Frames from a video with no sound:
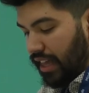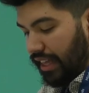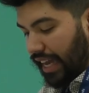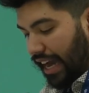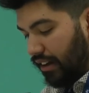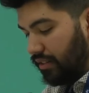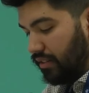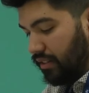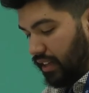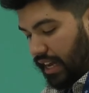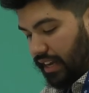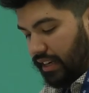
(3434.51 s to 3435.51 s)
the
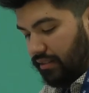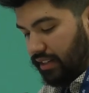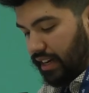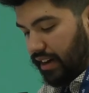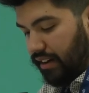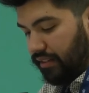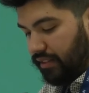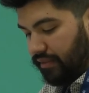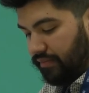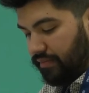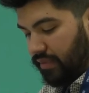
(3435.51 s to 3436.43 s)
Council and UC Health.